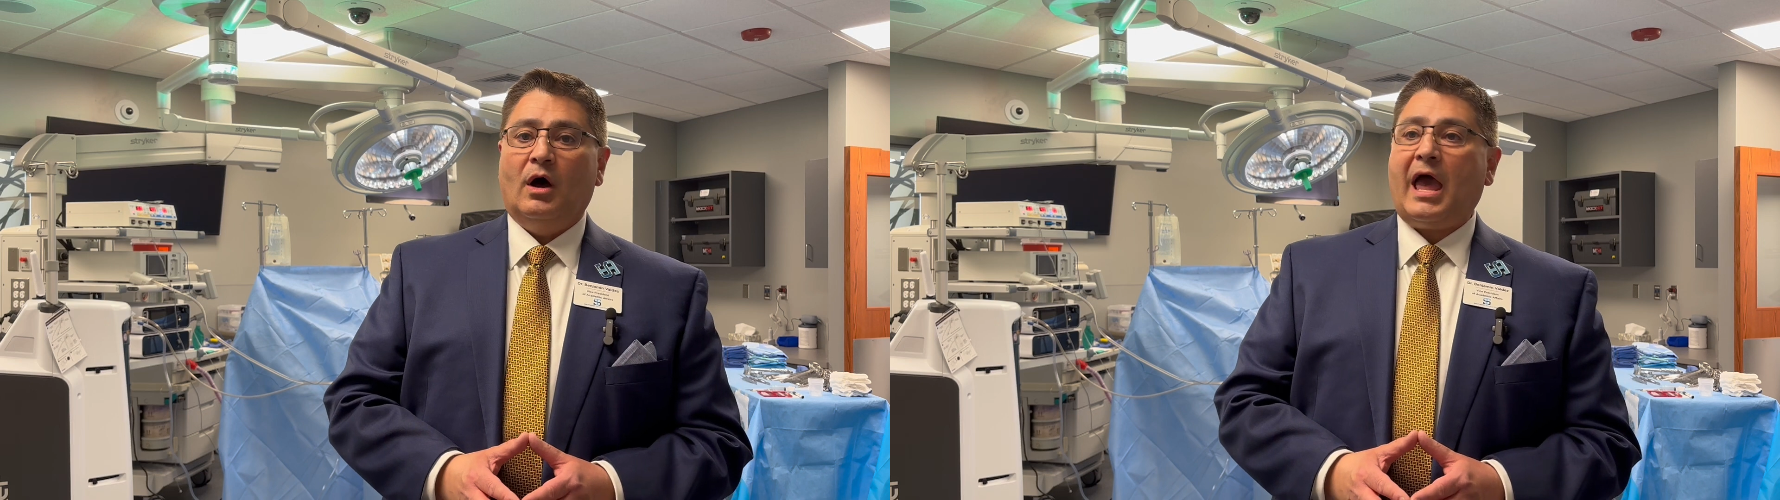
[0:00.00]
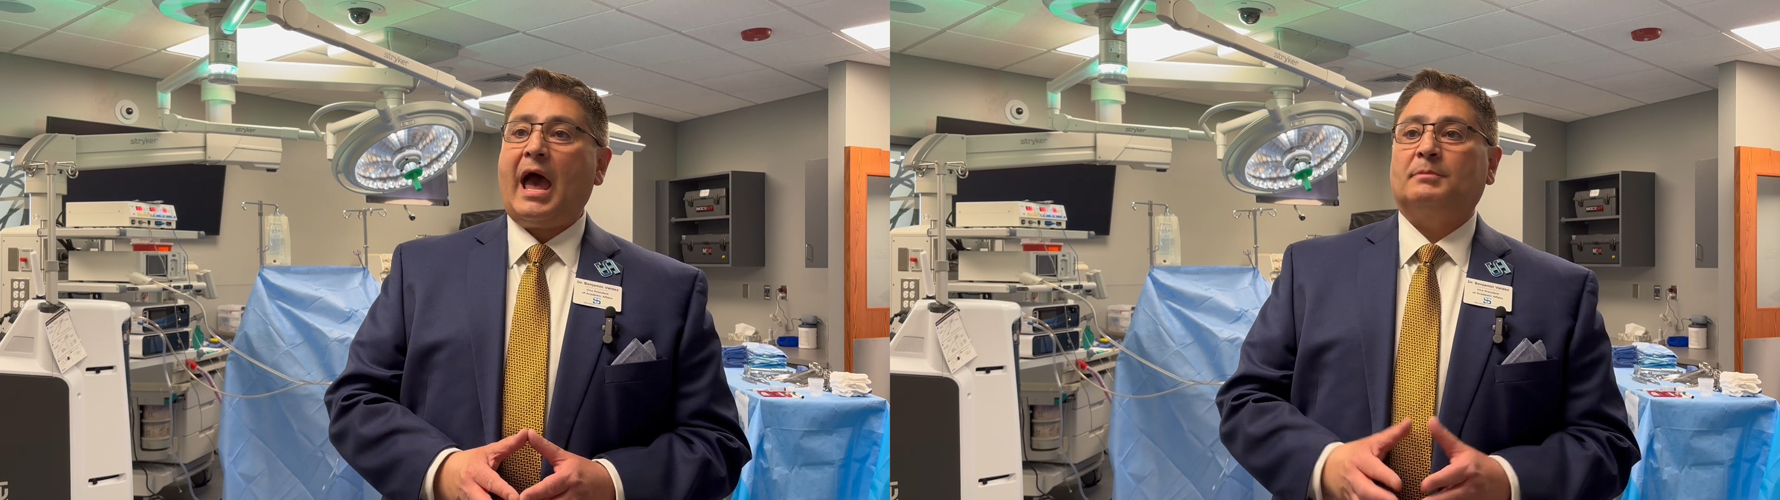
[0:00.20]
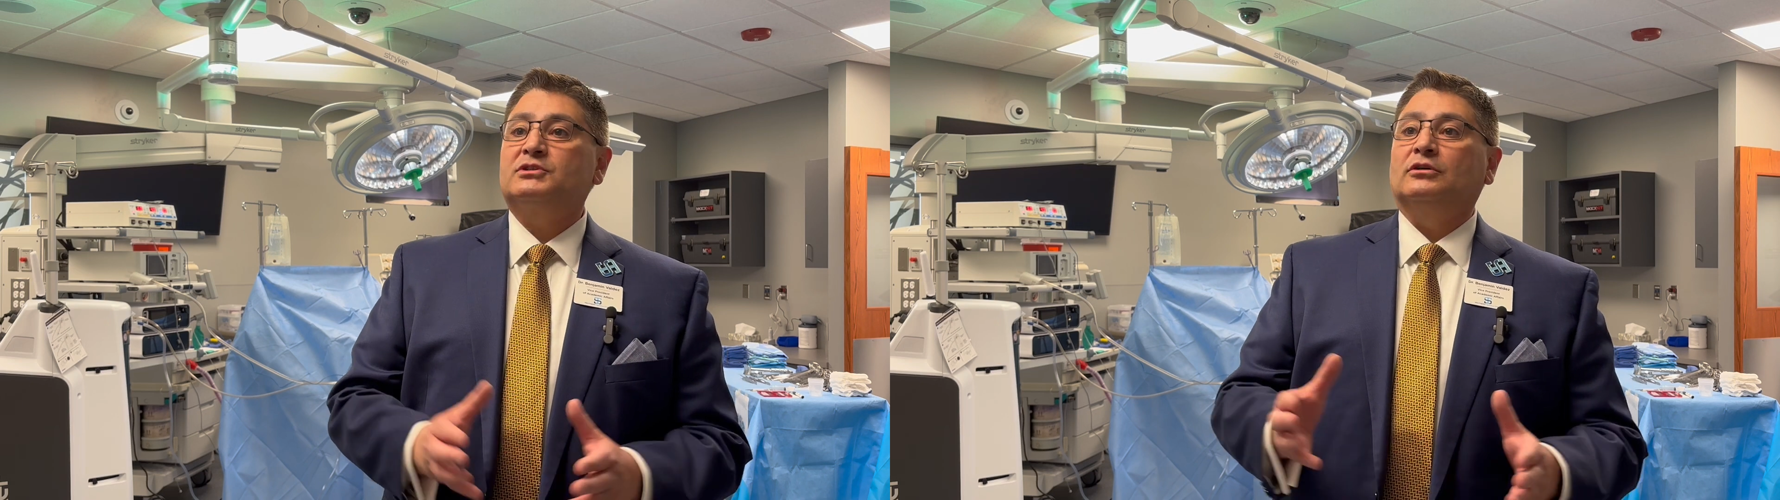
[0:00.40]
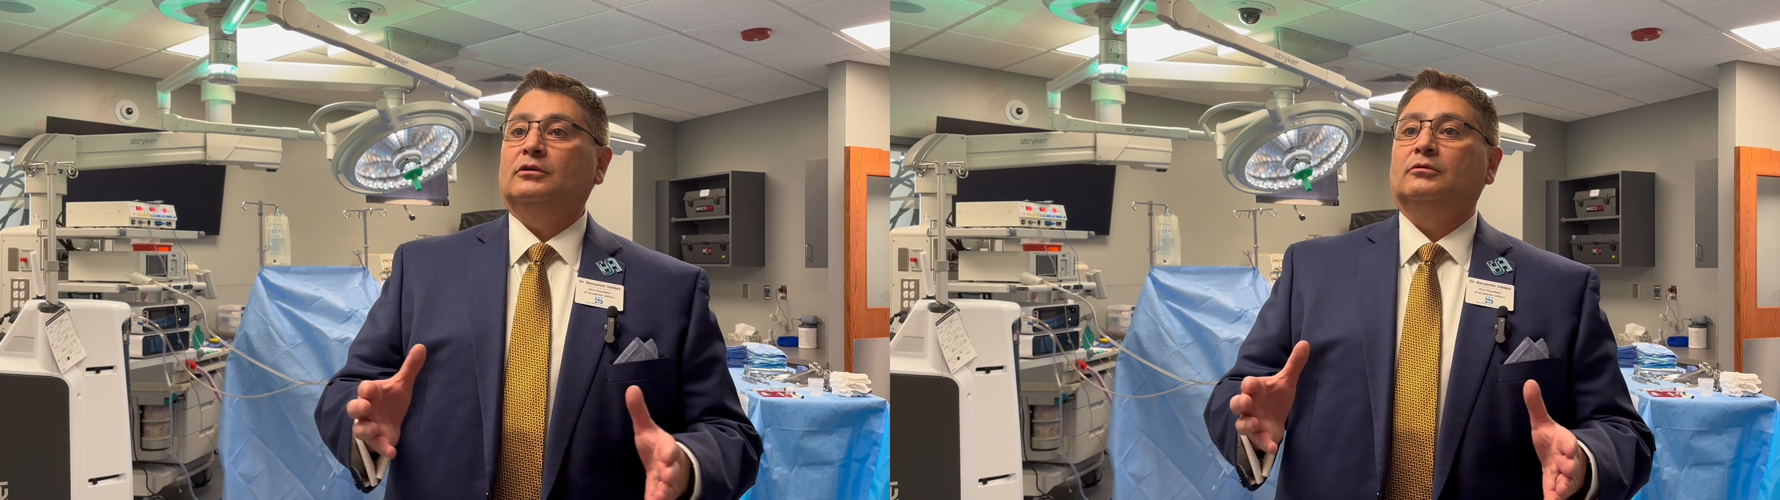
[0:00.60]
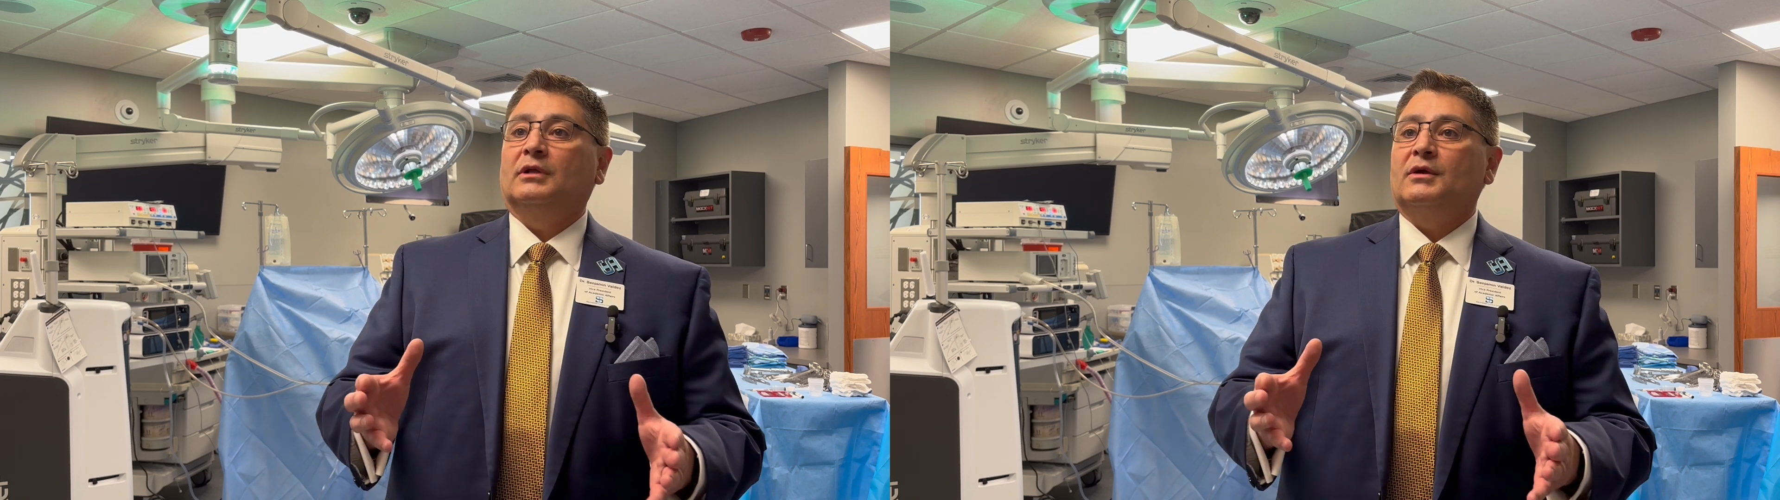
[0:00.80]

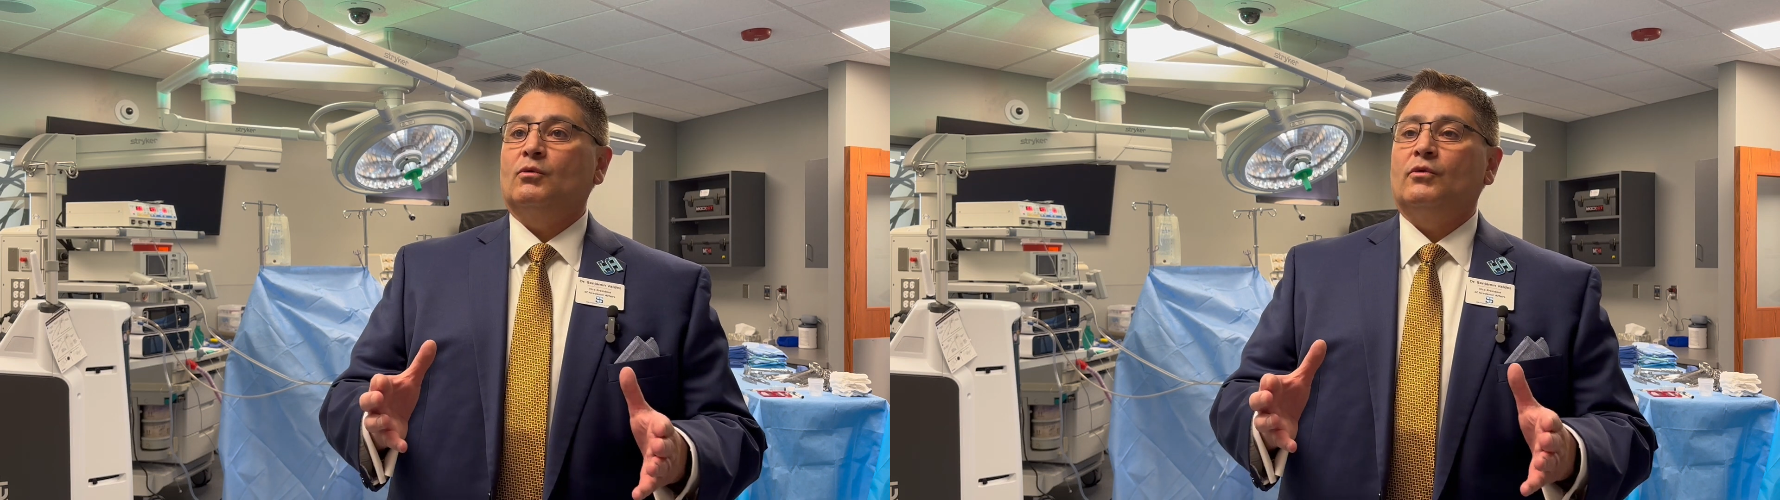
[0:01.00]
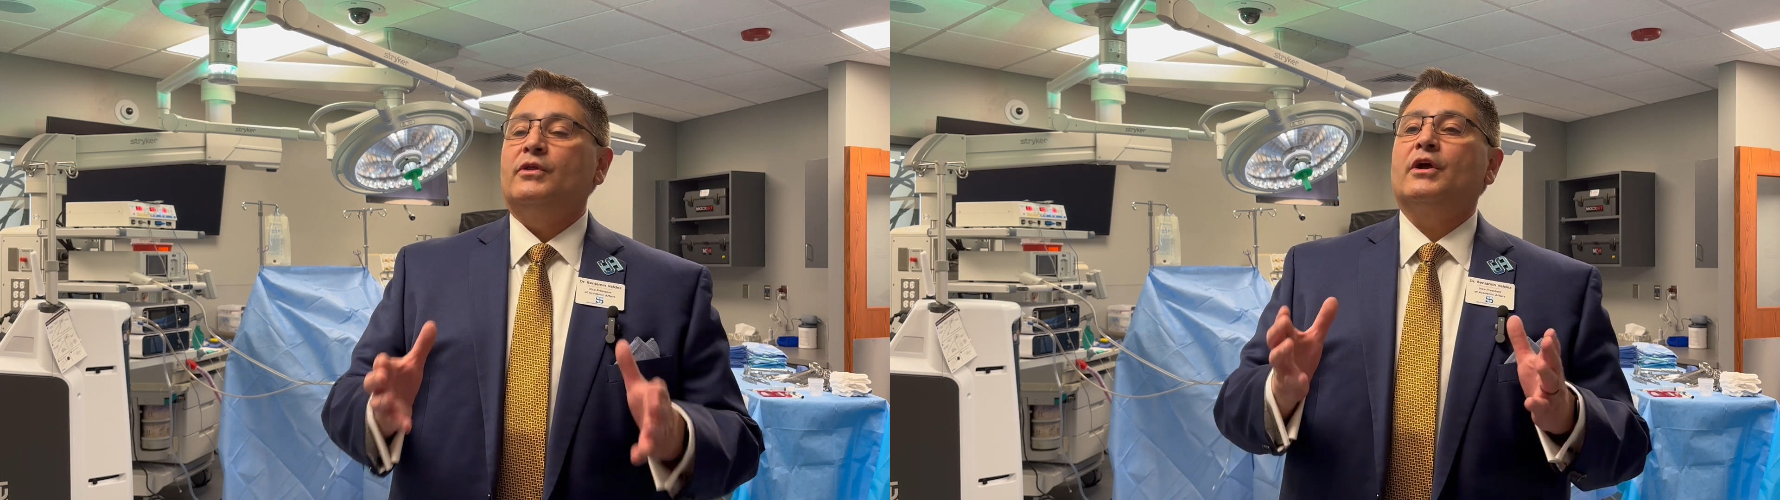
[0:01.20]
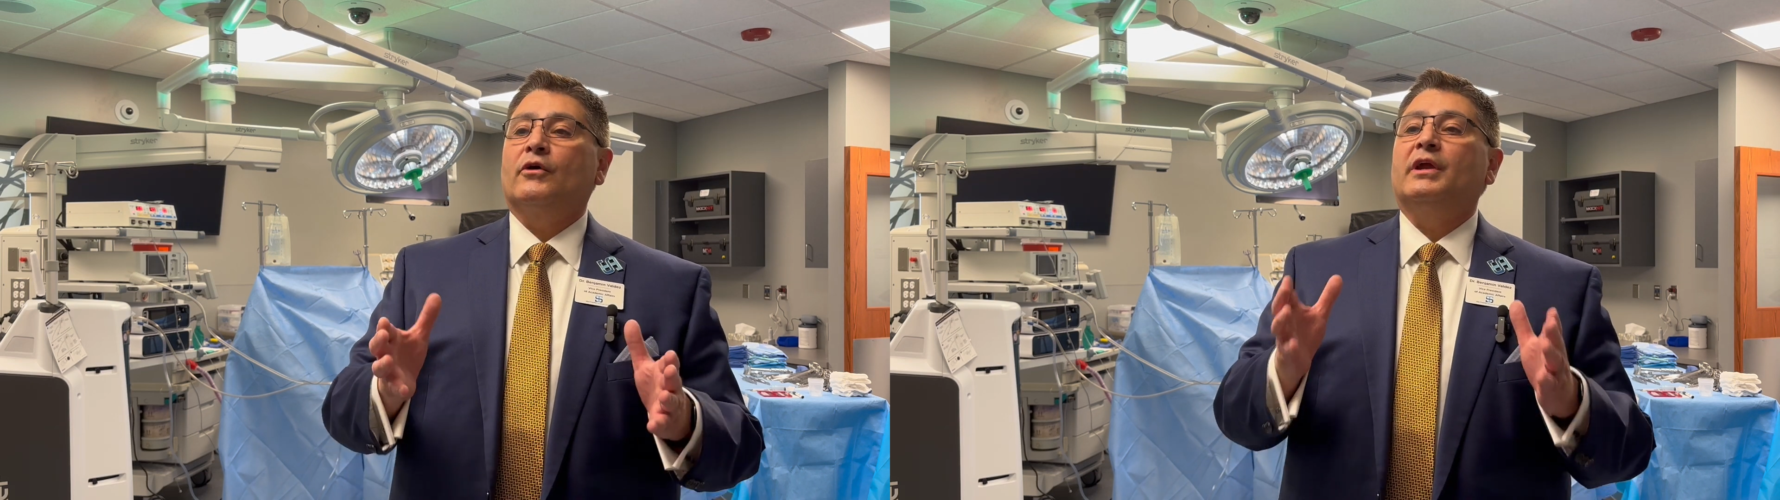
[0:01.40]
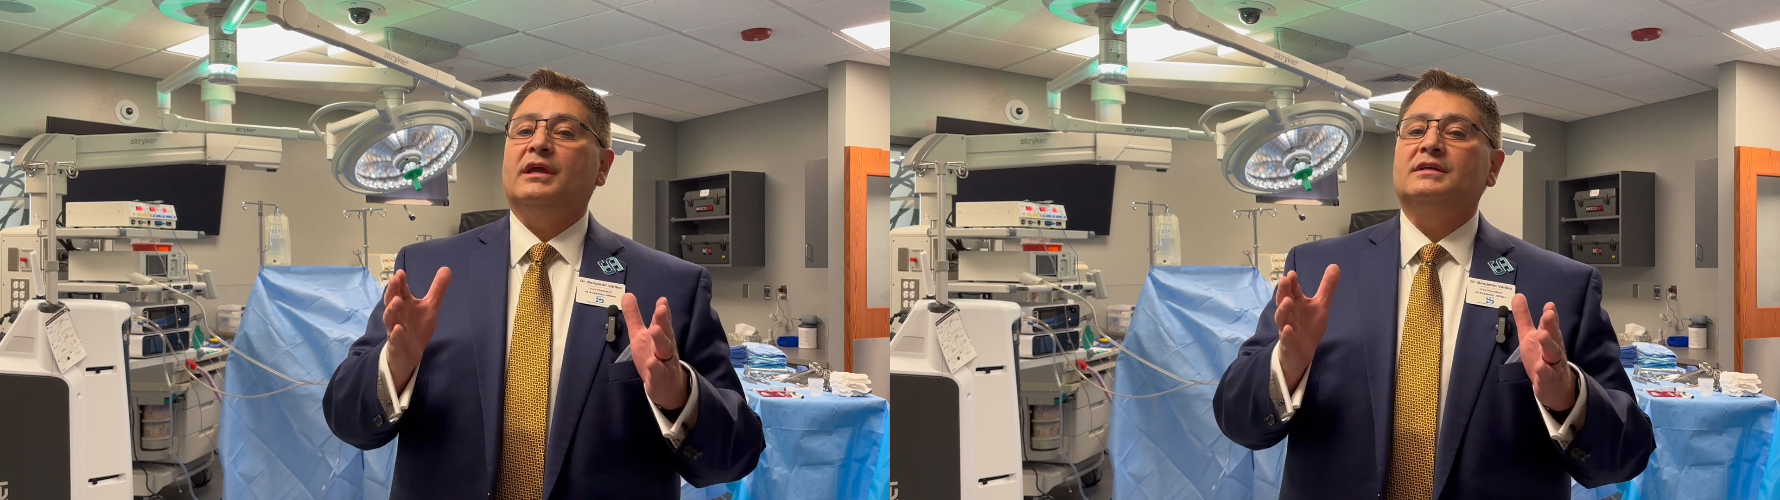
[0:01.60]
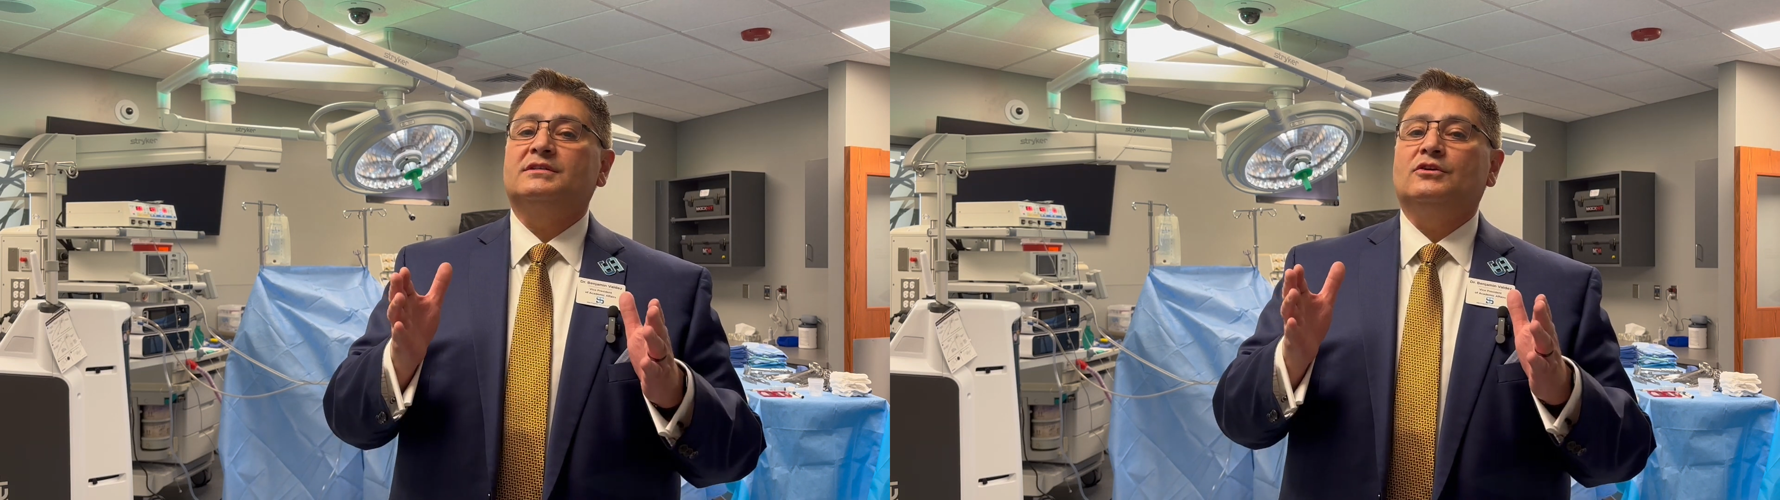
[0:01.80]
Absolutely. There is